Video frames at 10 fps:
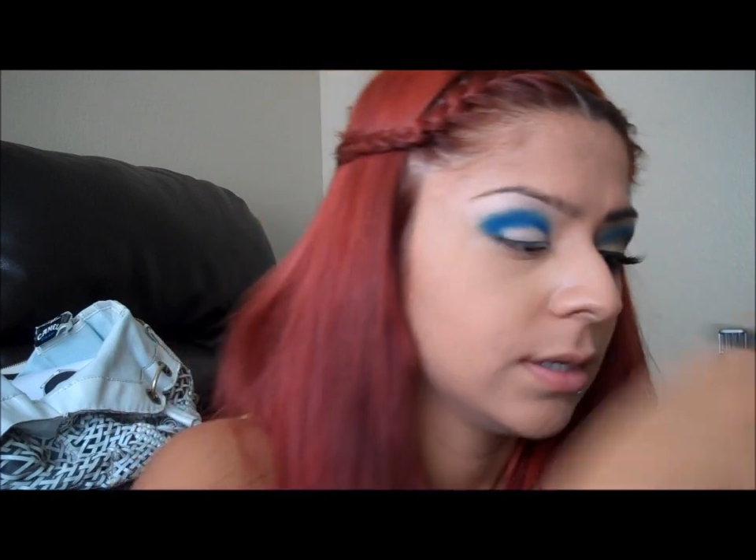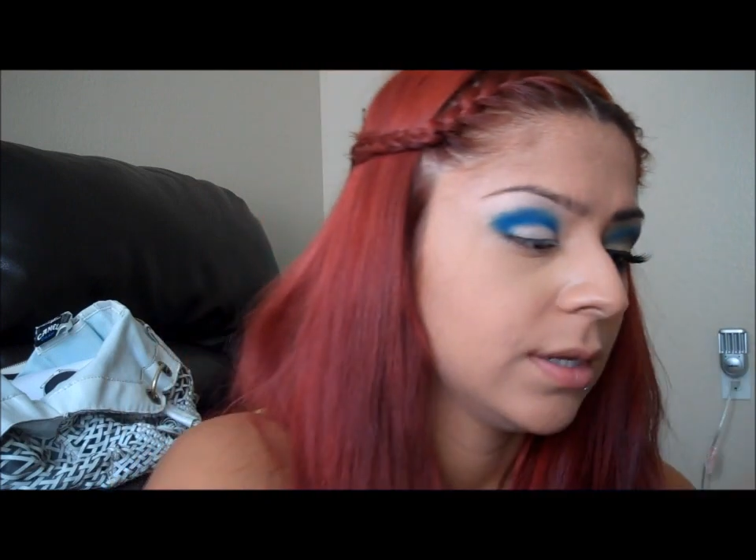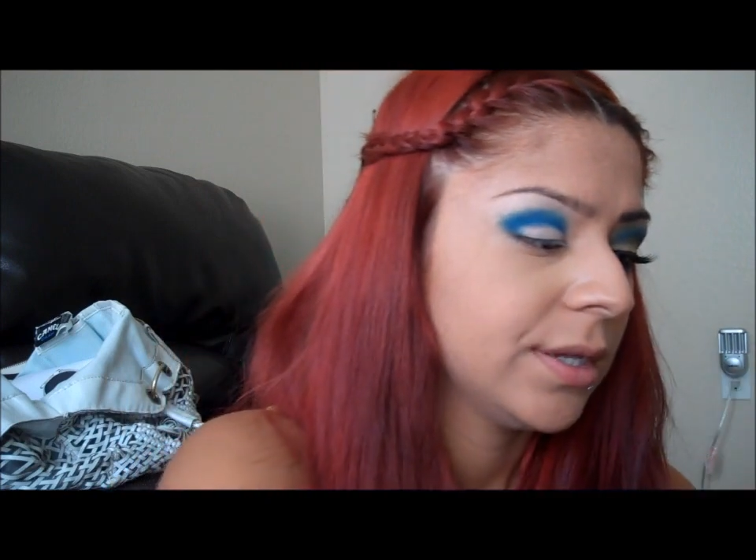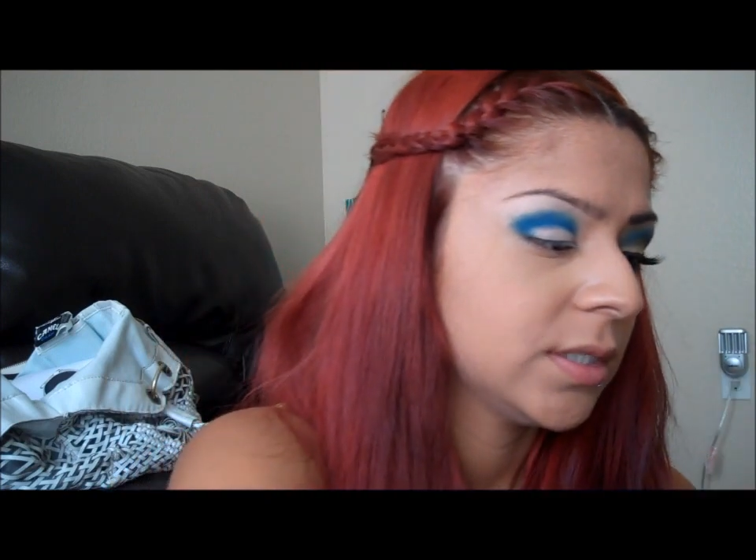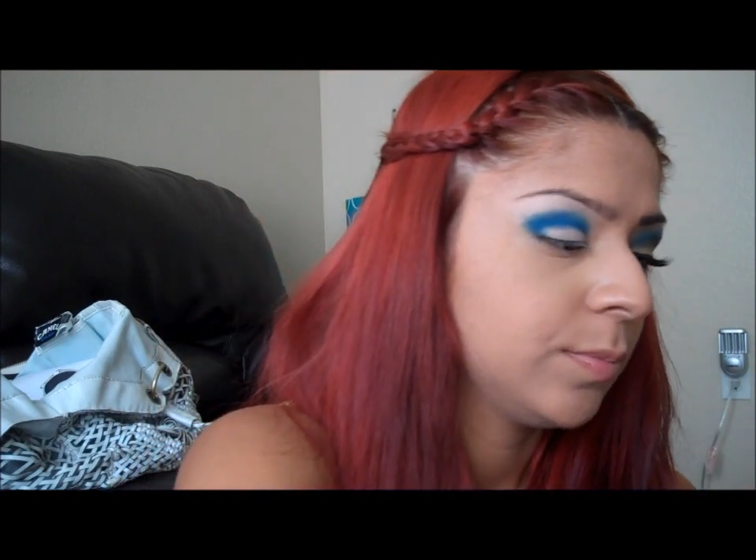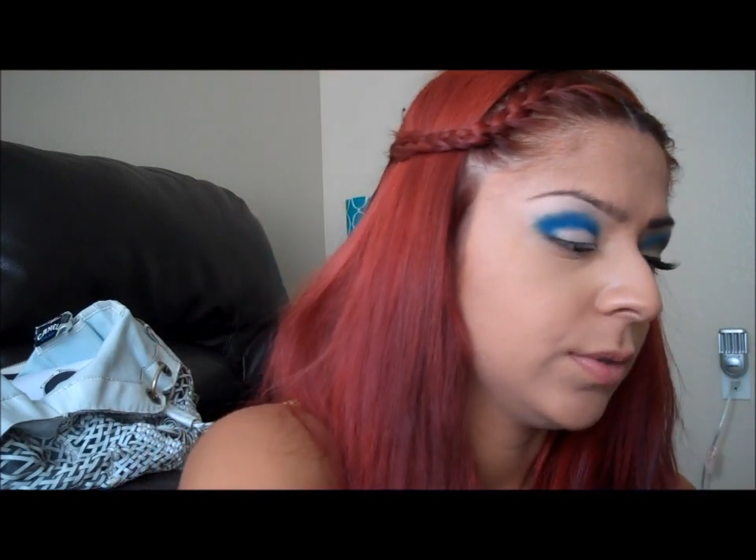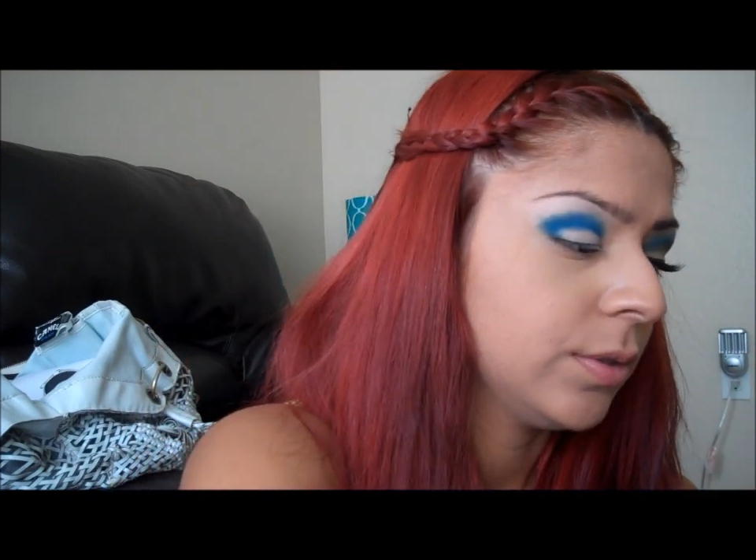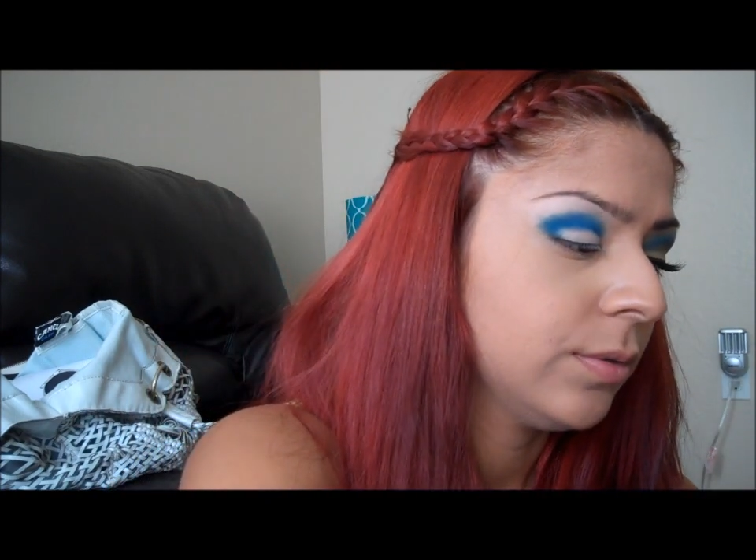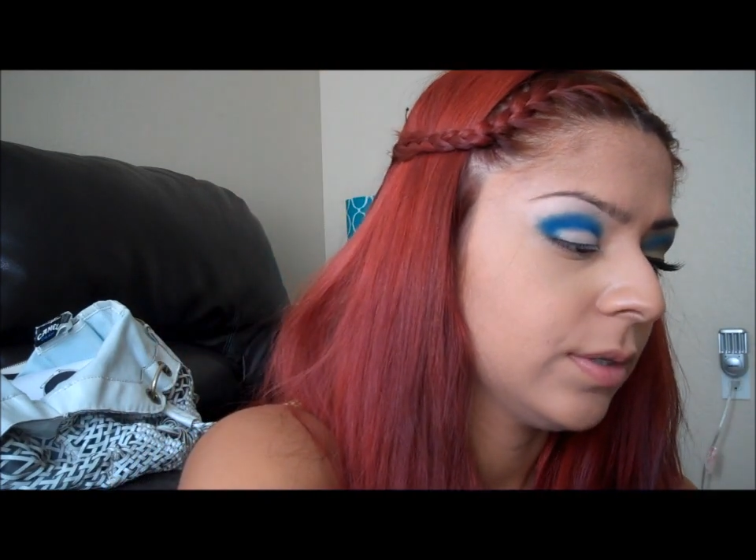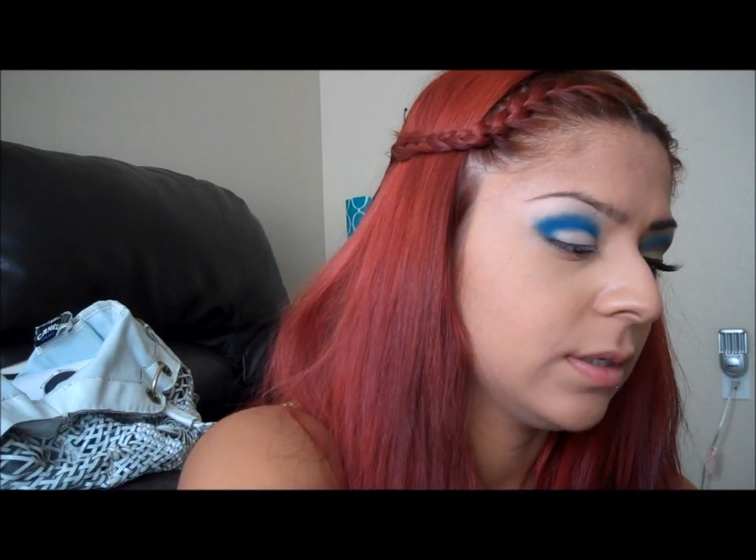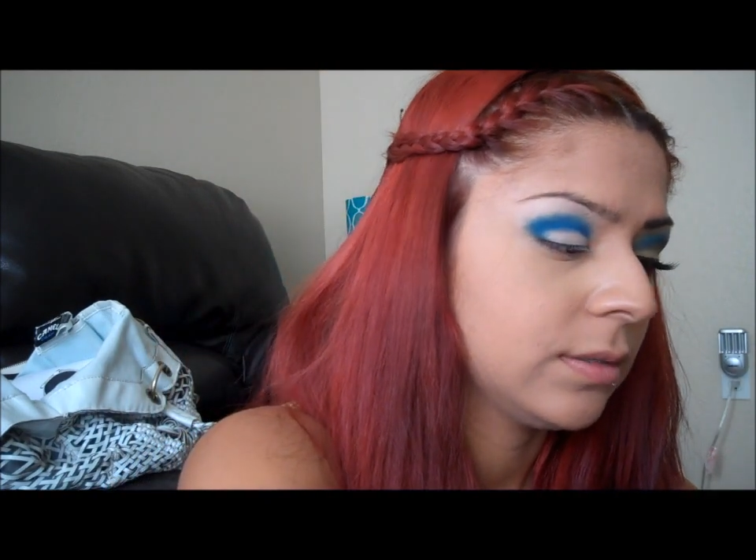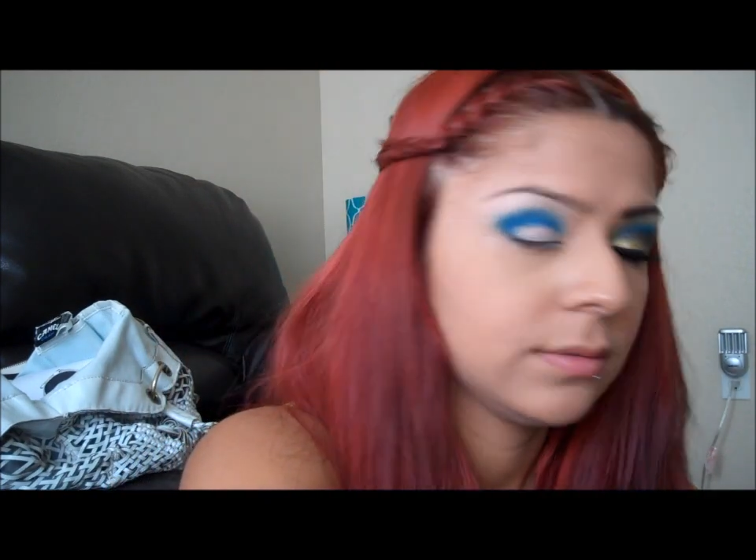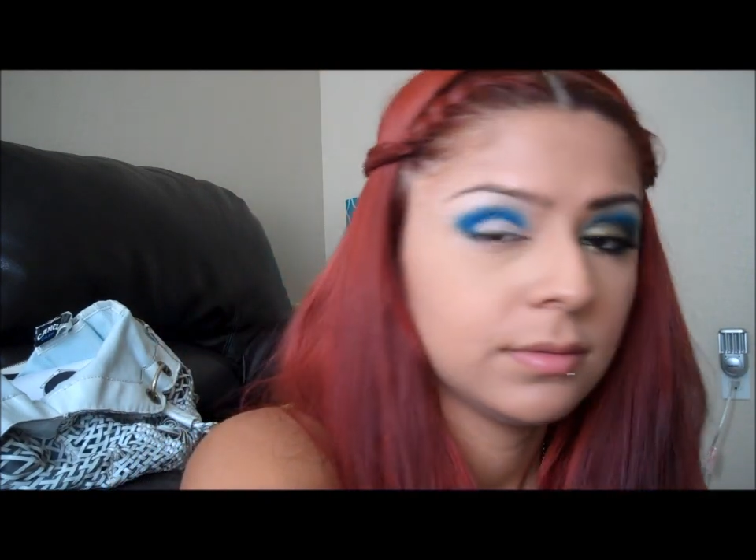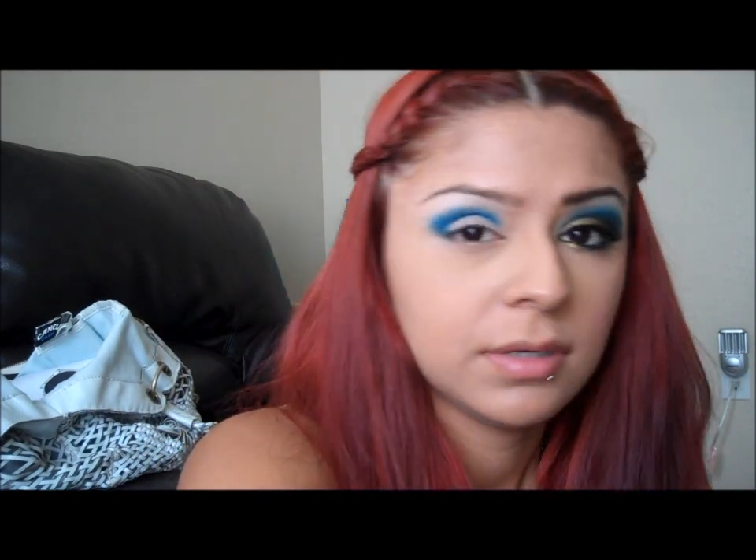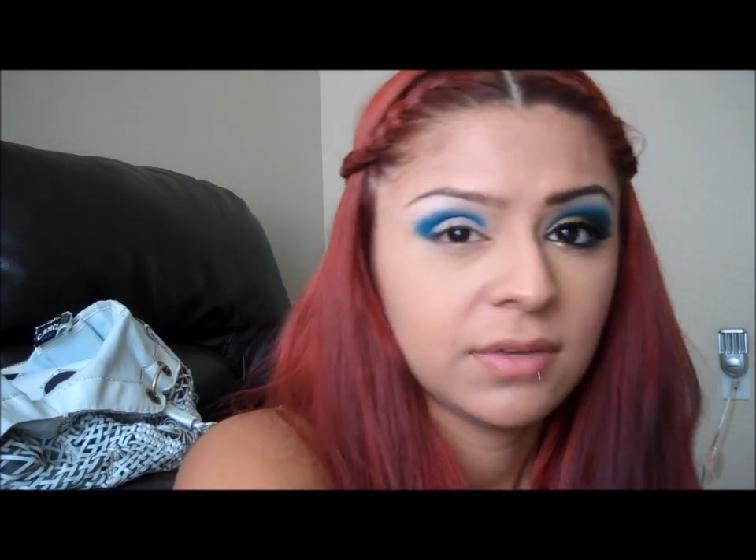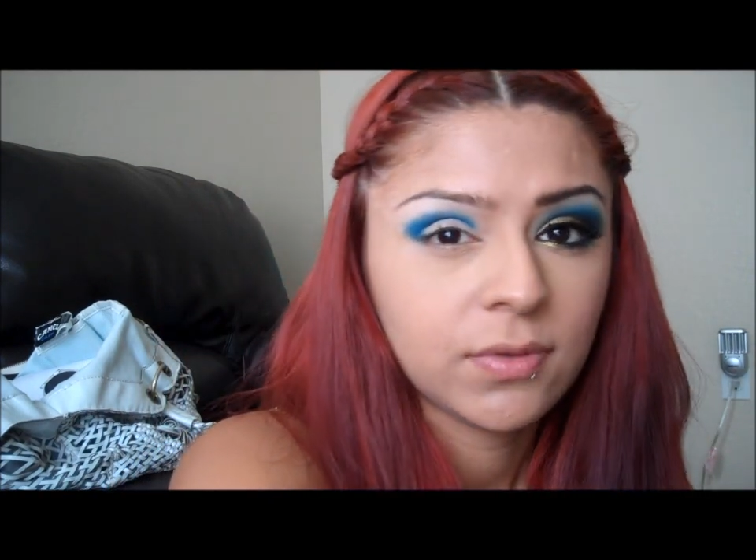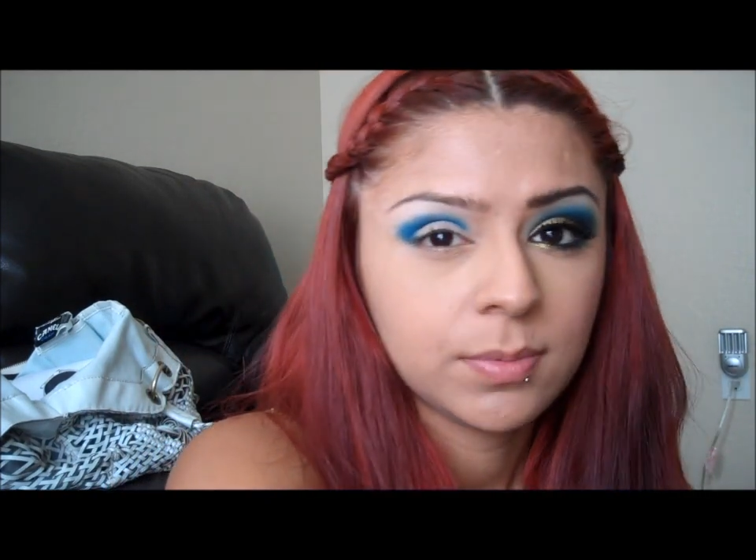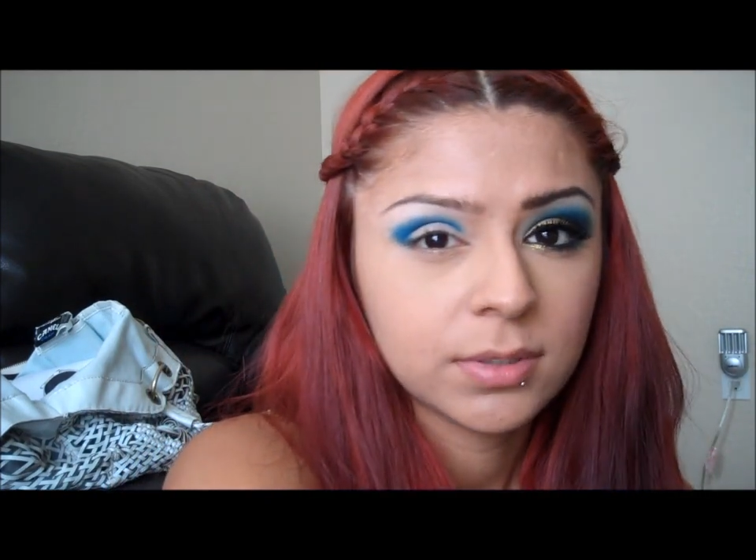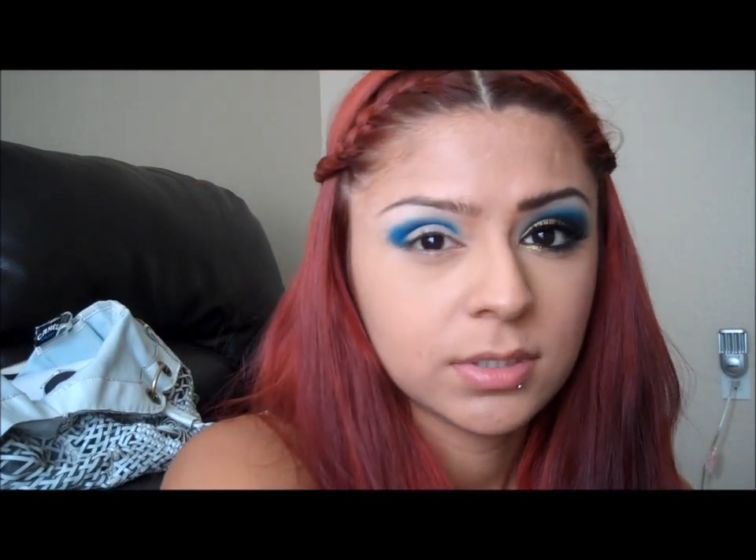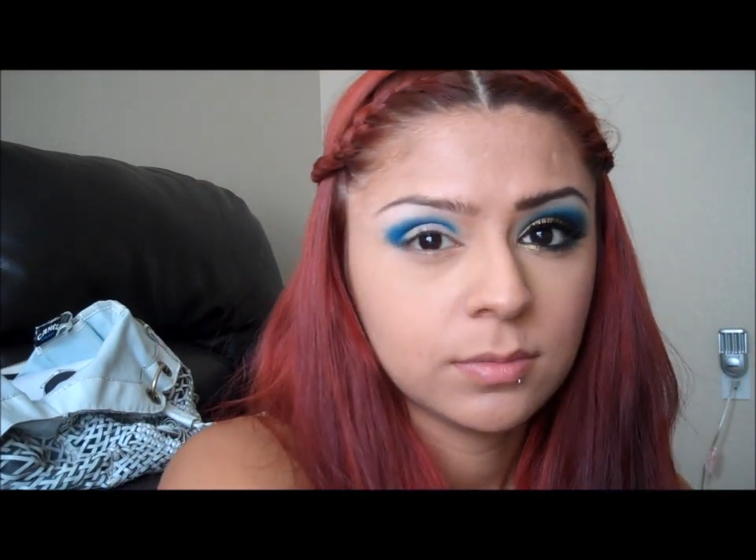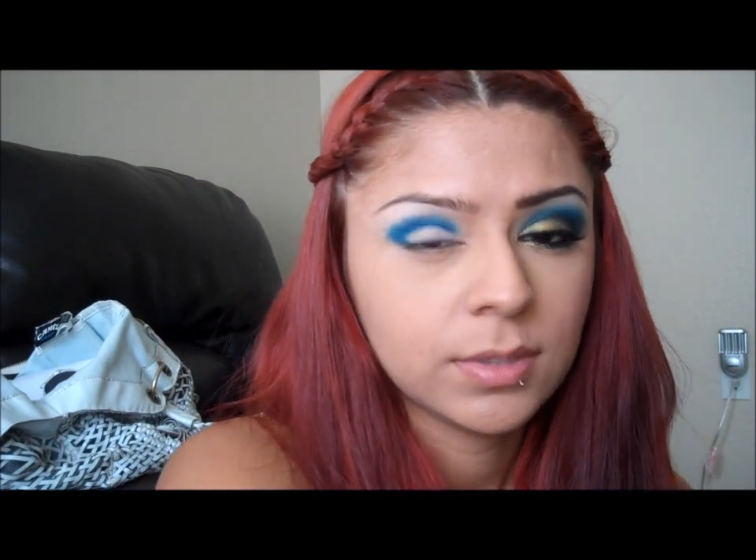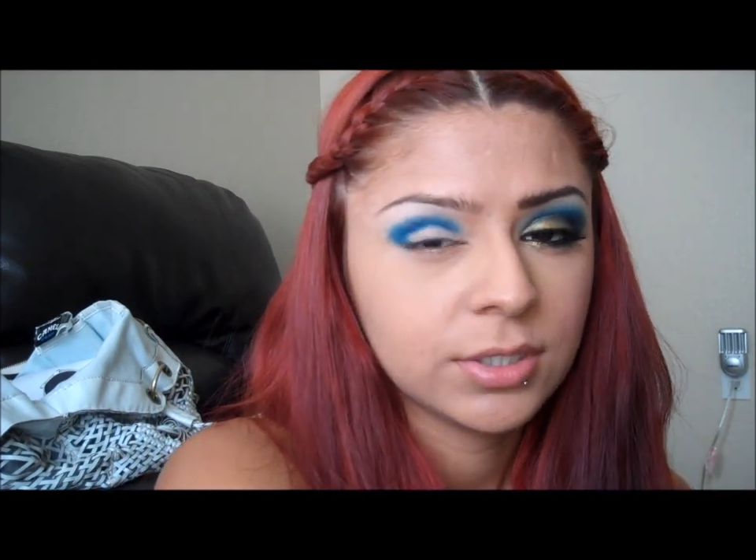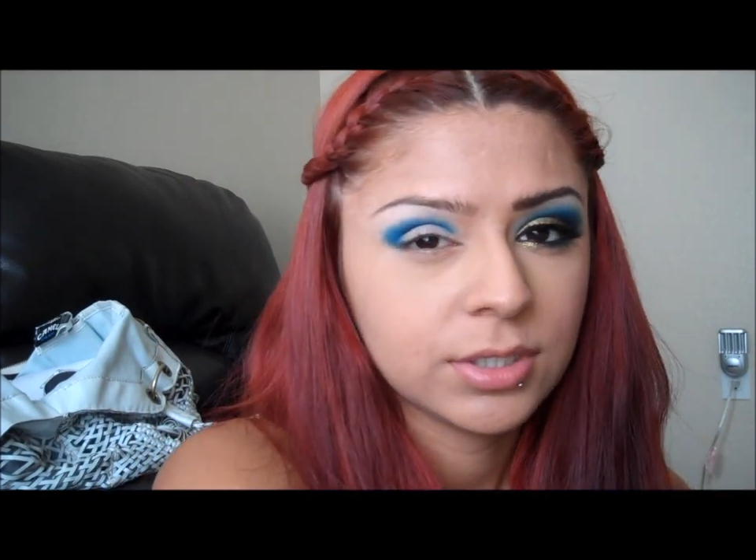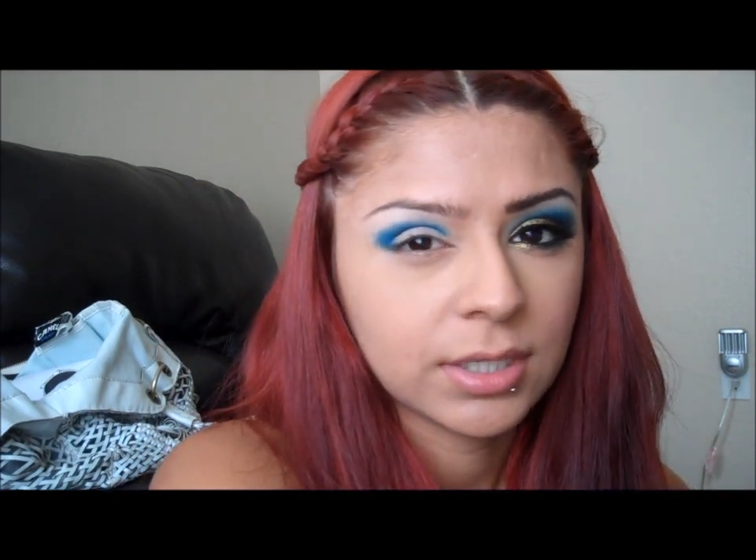it's blue, and if you put too much